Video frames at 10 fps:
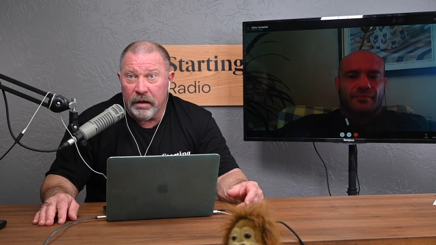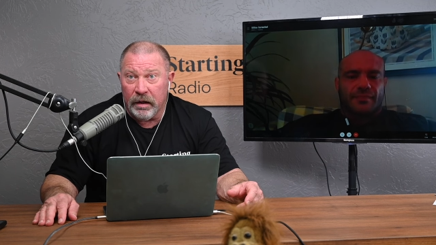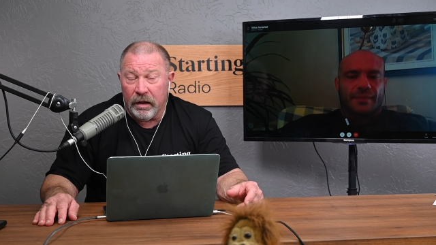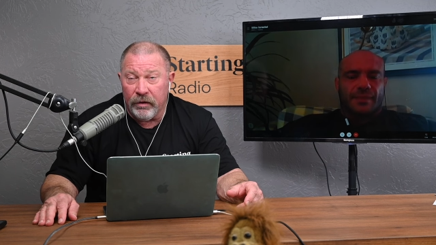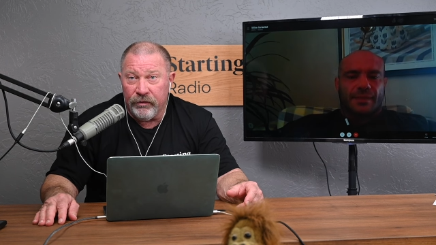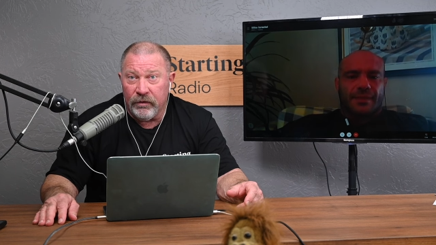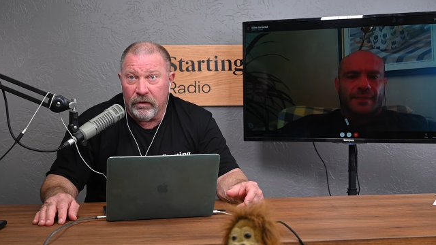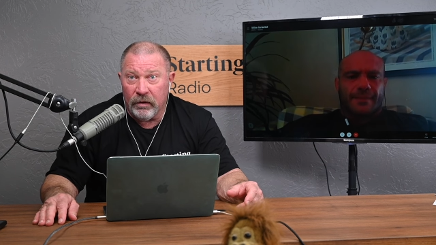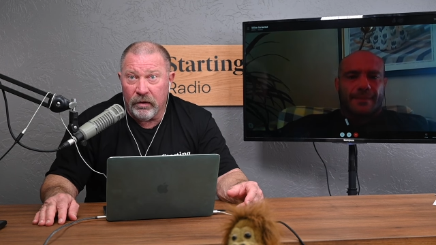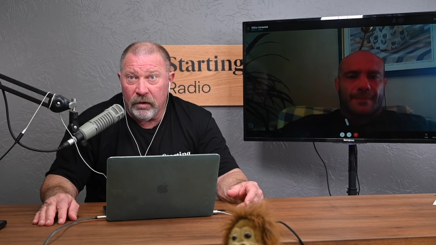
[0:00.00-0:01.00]
Speaker 1: is
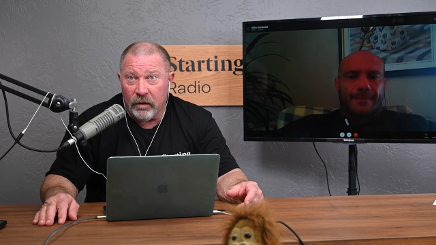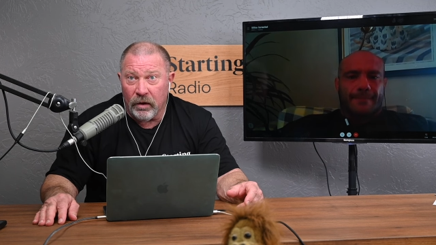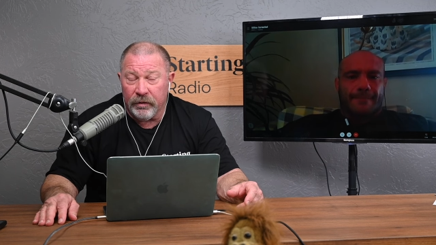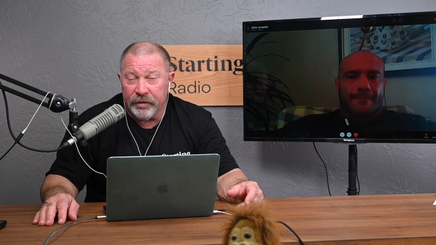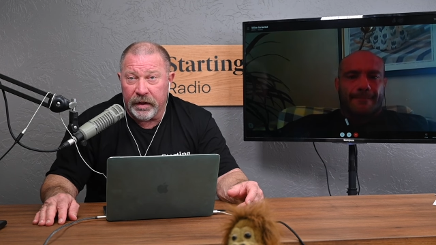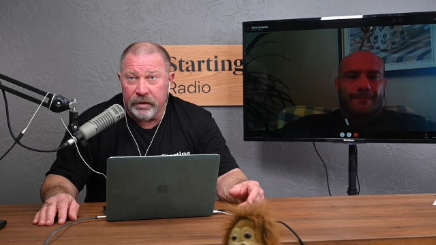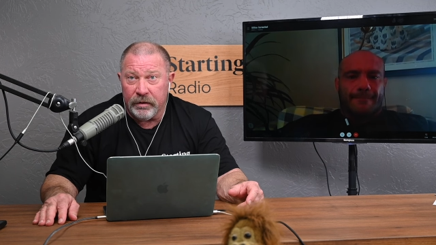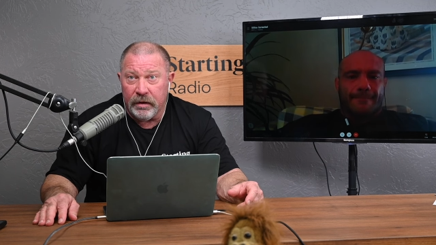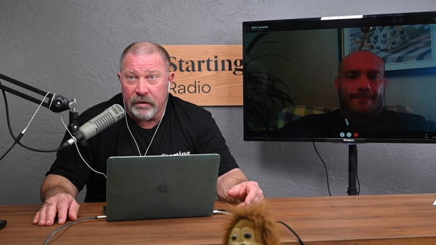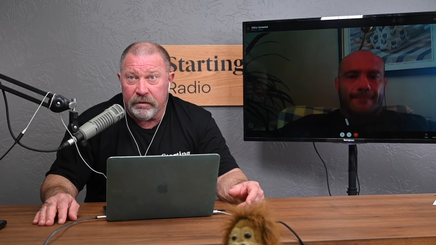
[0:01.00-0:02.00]
on the
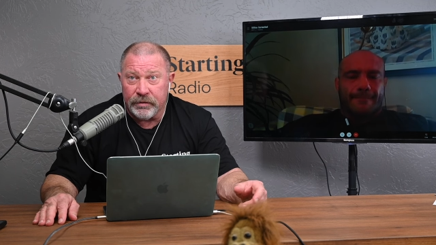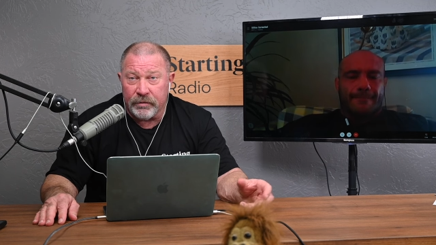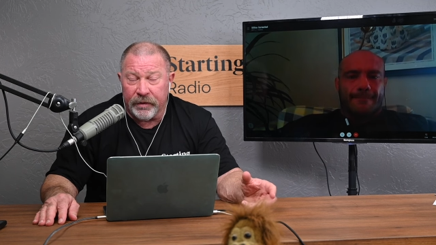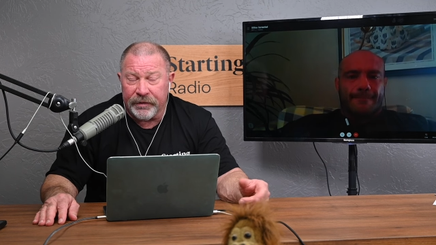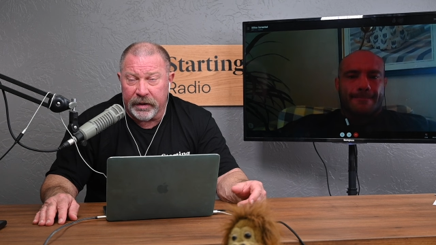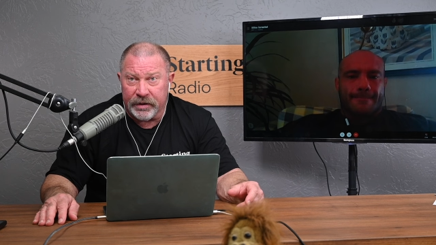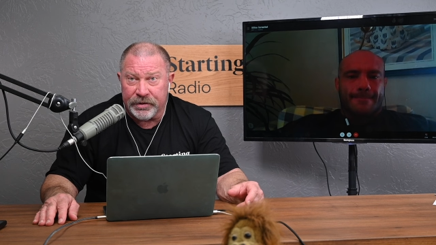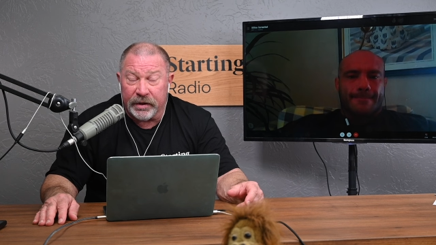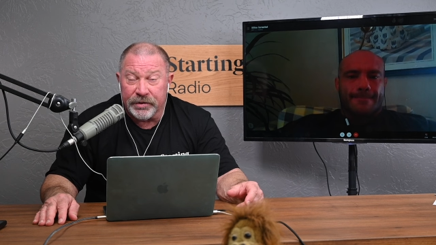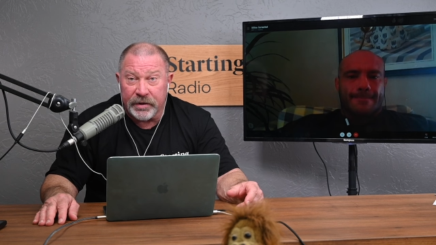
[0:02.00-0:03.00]
strength and
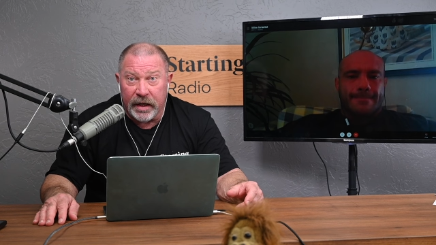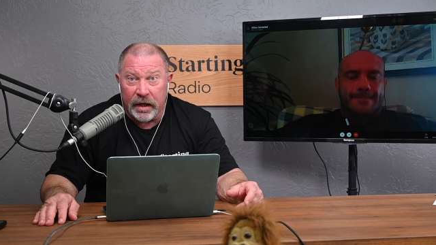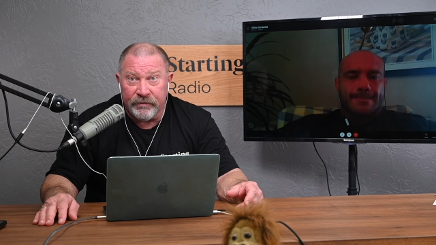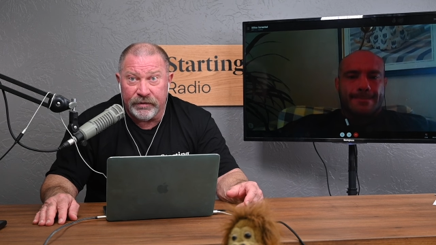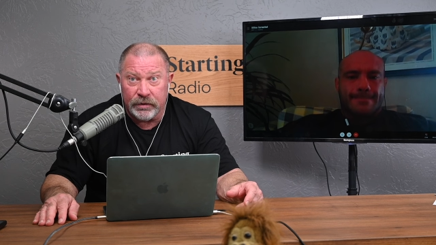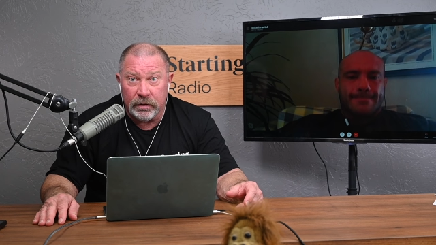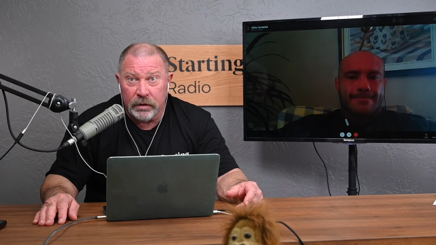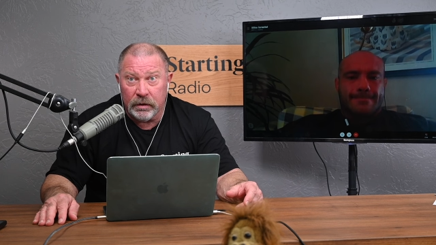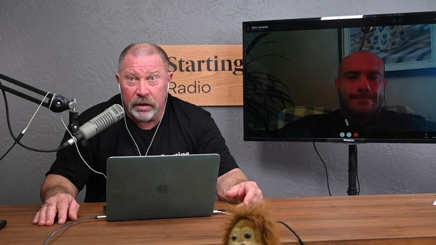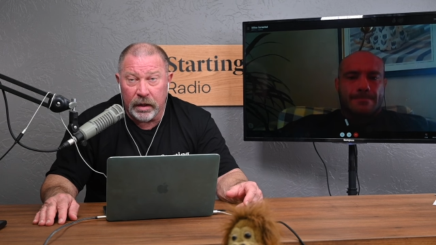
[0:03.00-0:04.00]
conditioning staffs
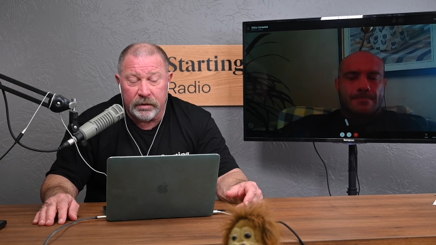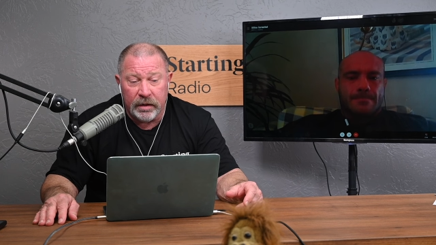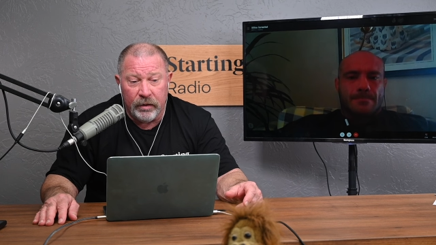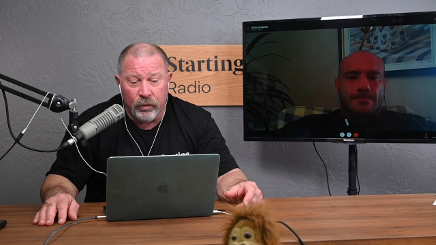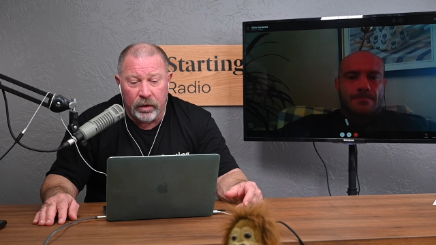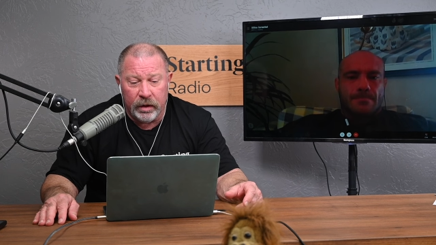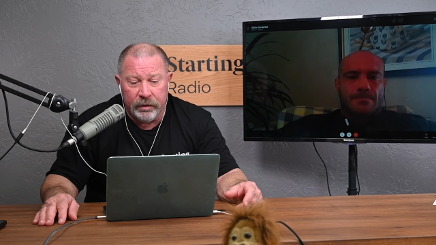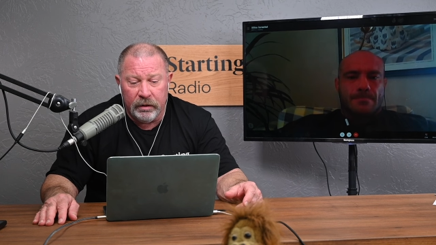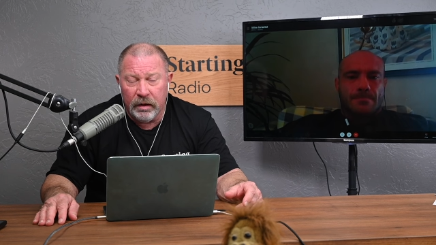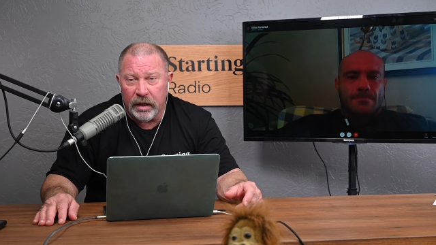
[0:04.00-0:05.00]
at
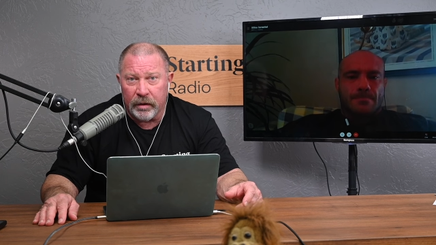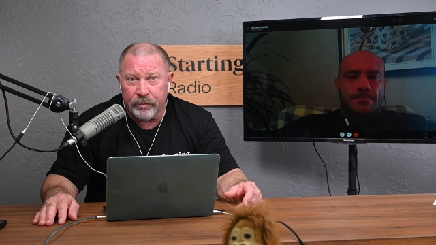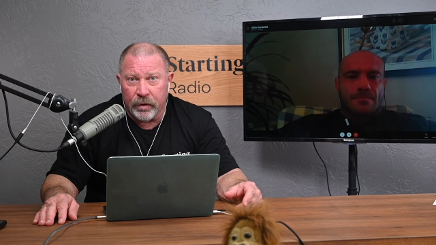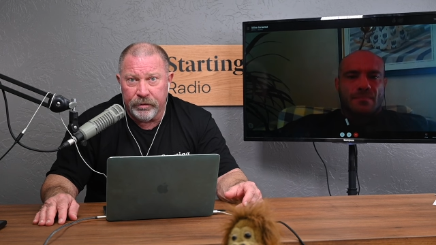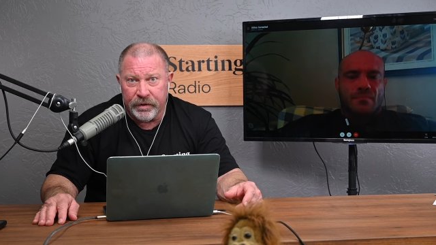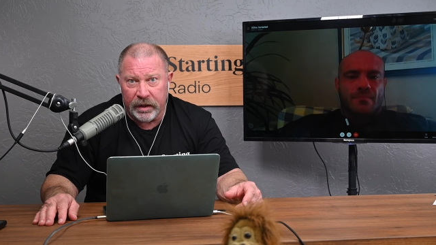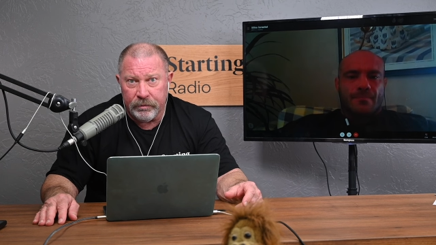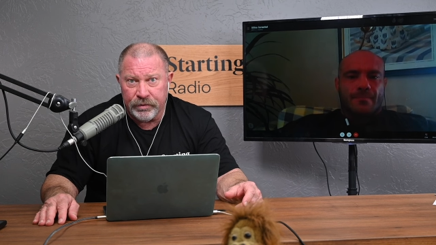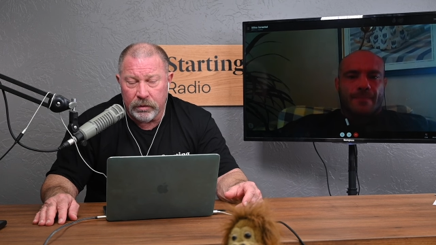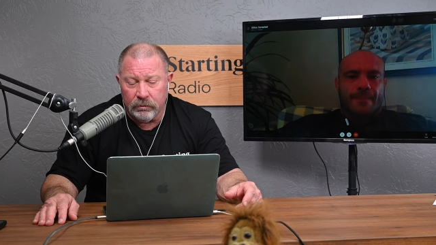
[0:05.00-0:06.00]
D1 and pro
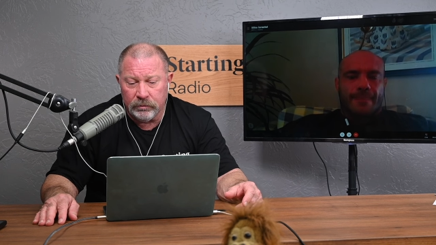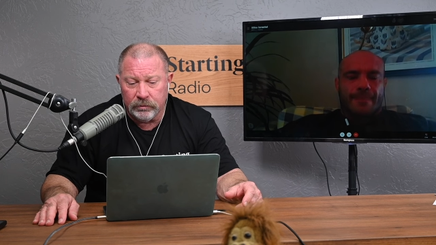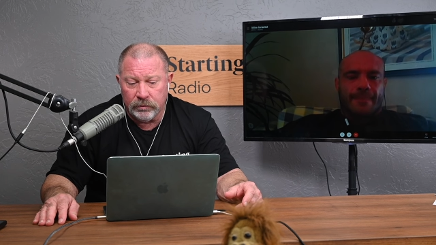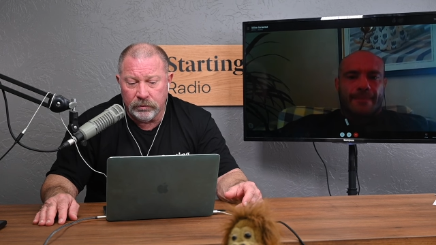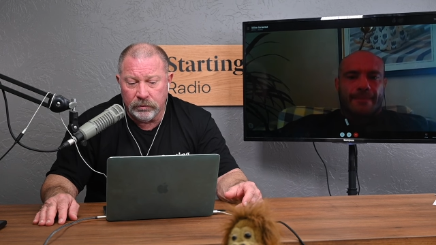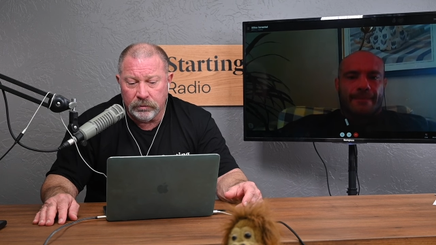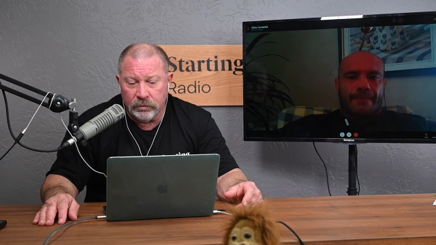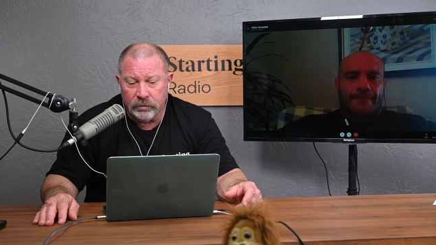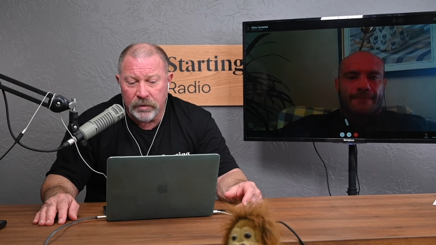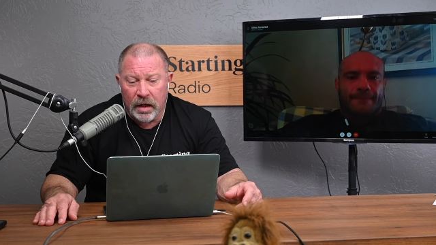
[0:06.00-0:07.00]
teams
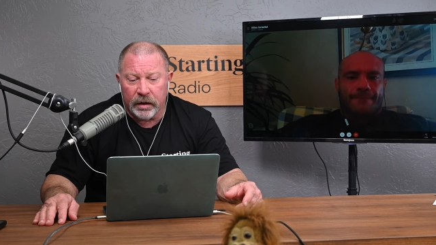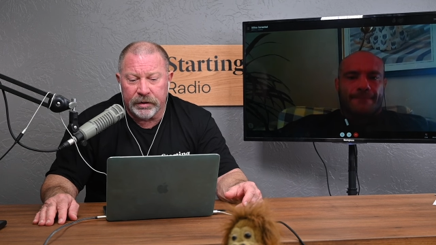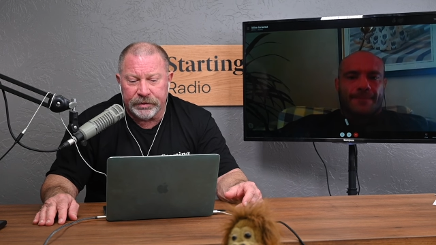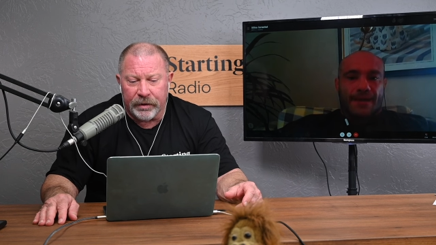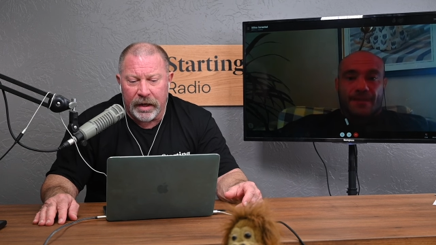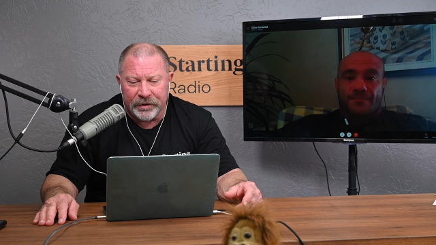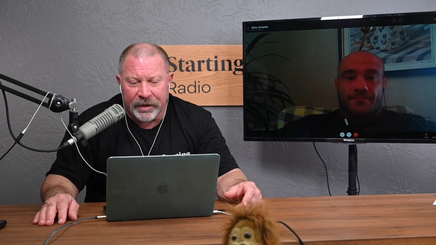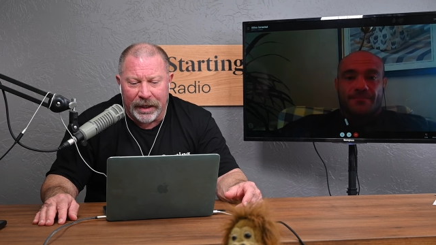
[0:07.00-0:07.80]
because they're not